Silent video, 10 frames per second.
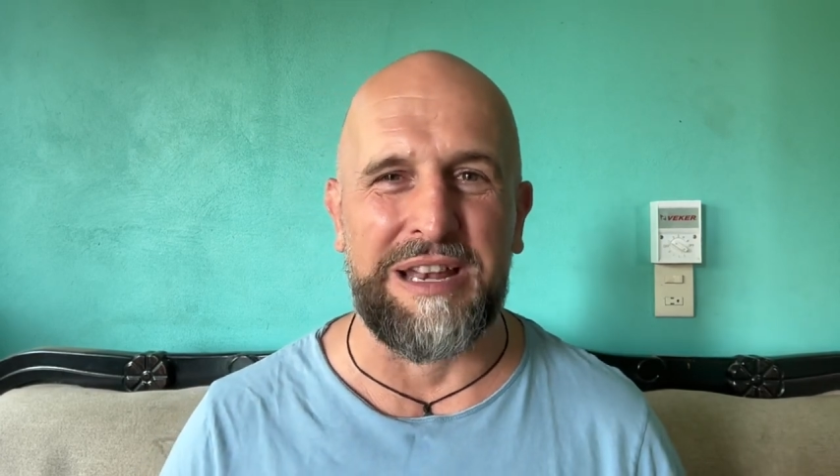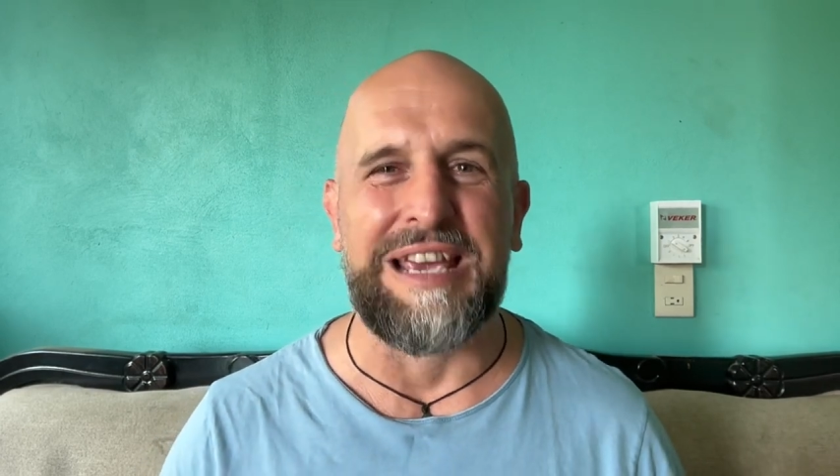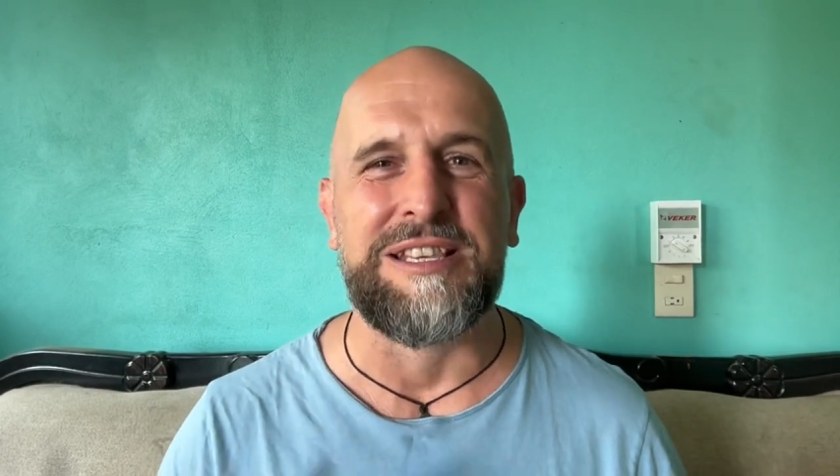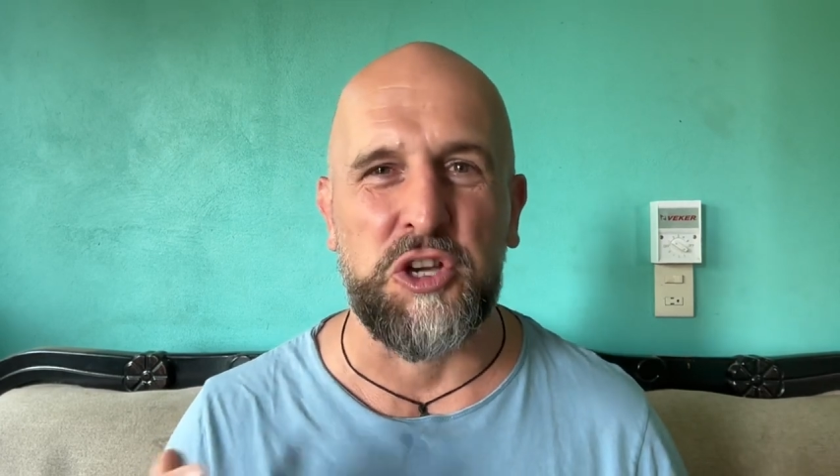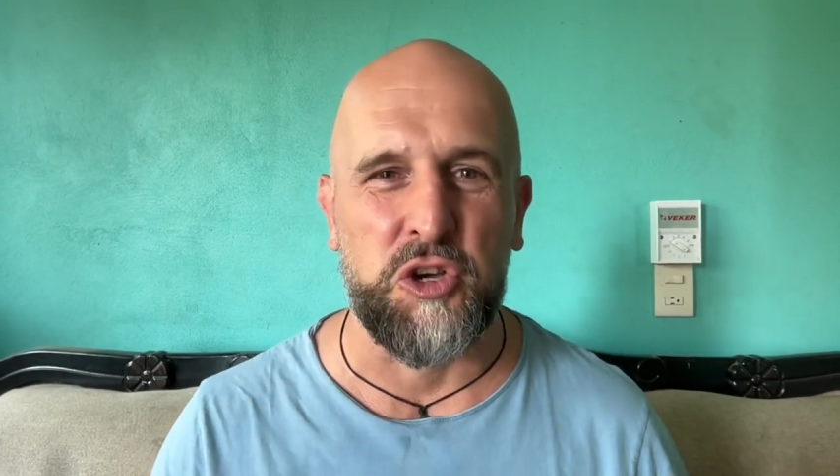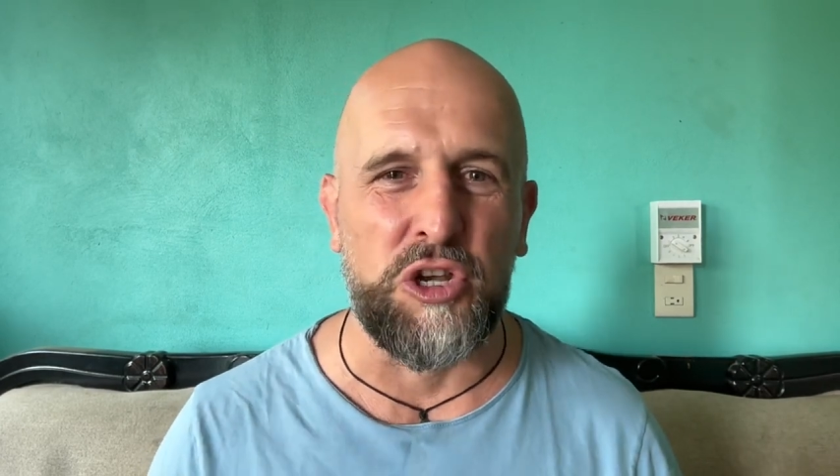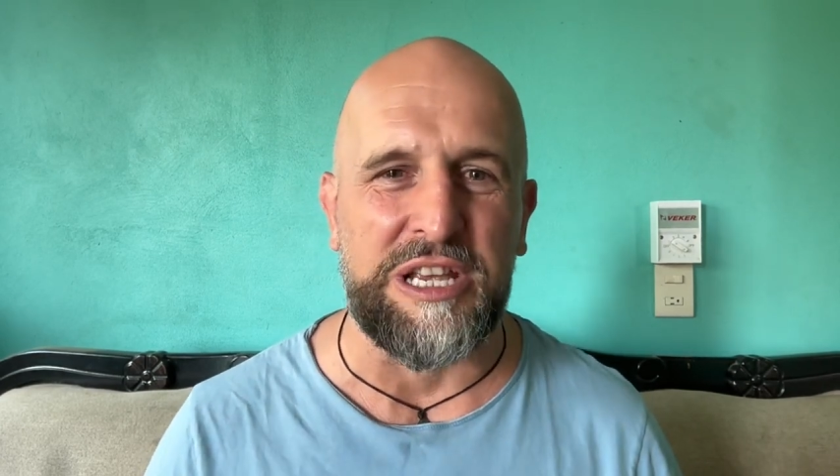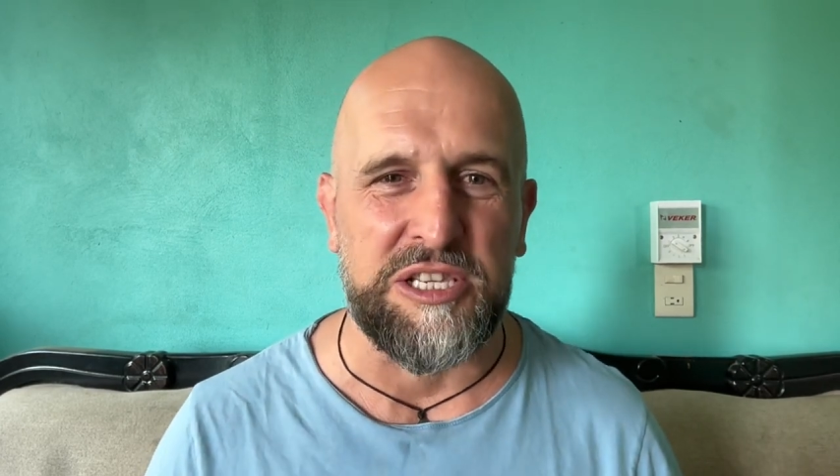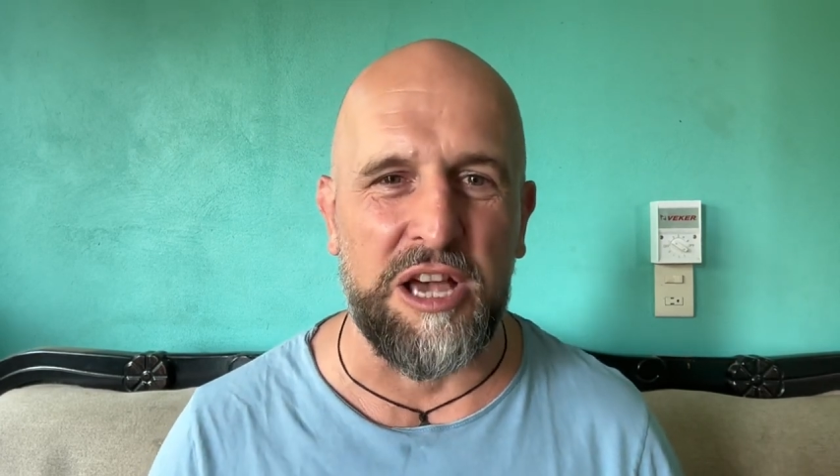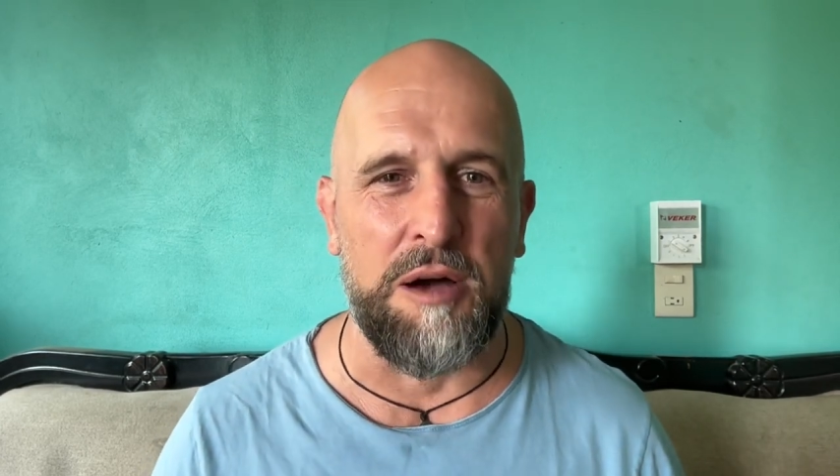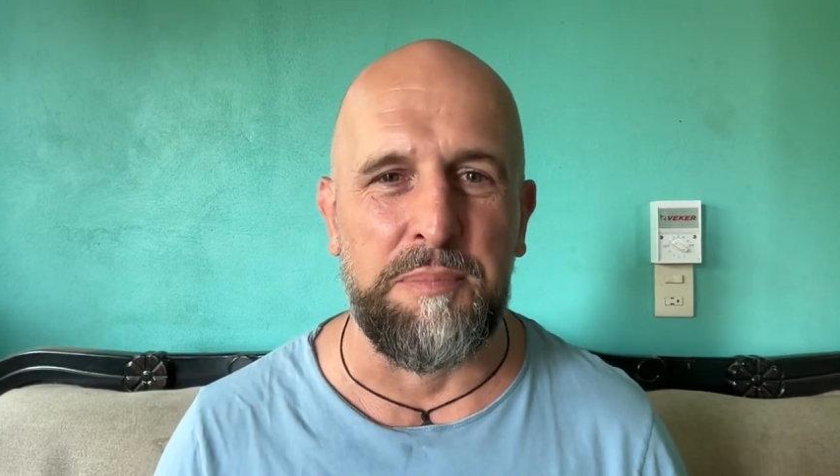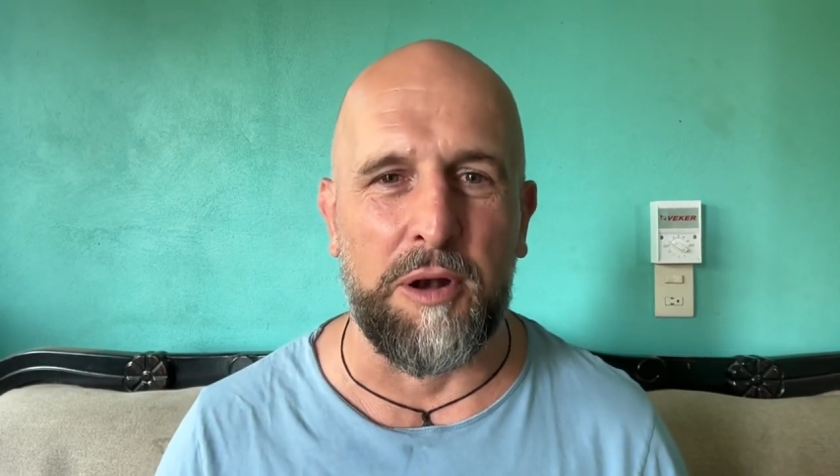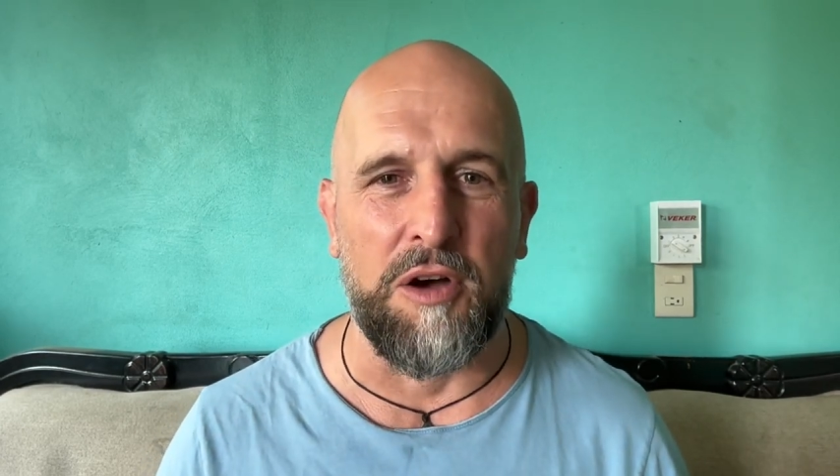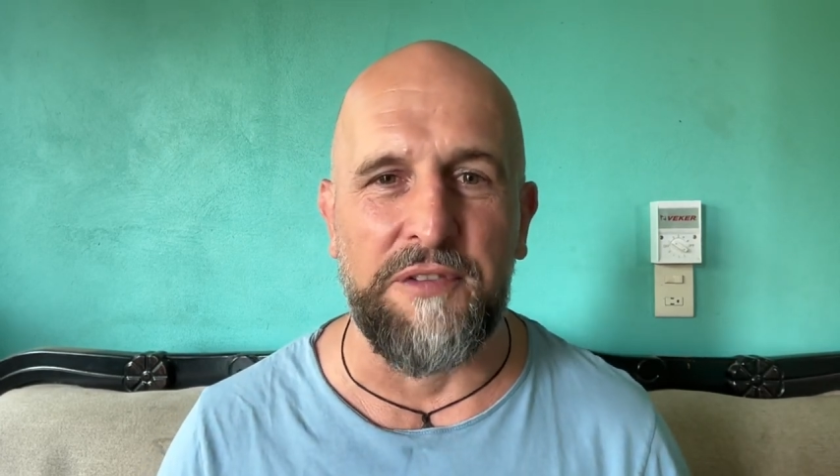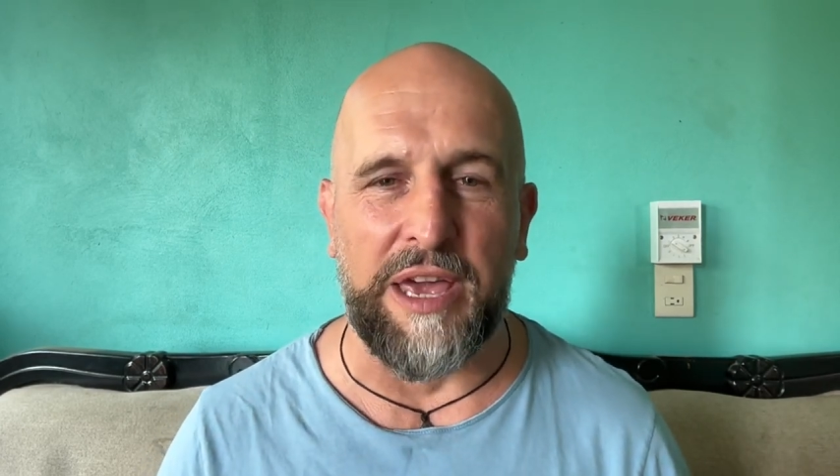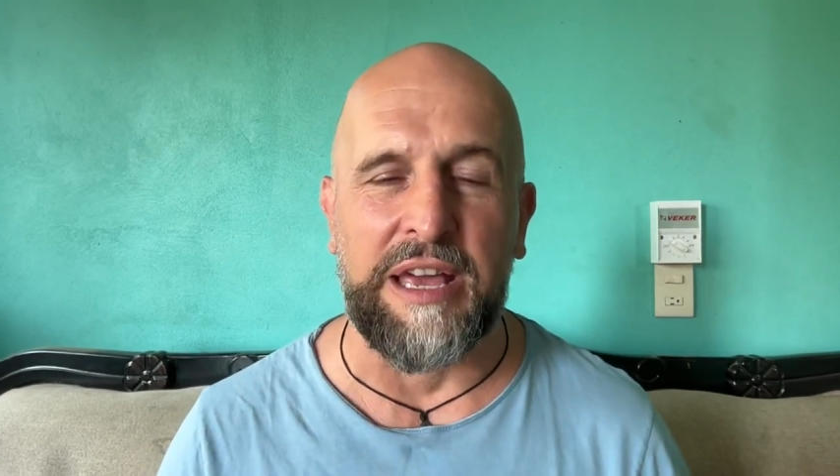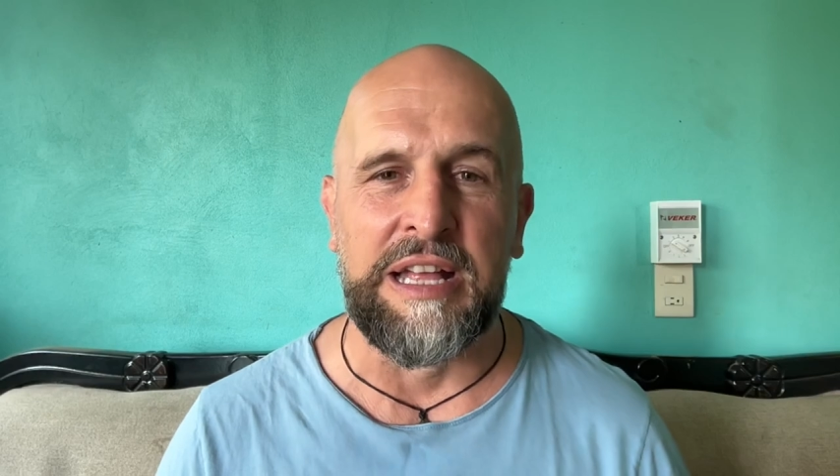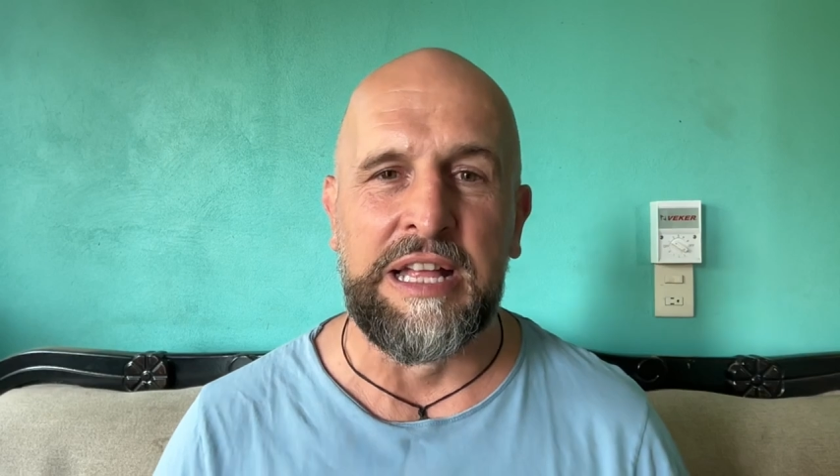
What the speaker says: And here's a good example of it.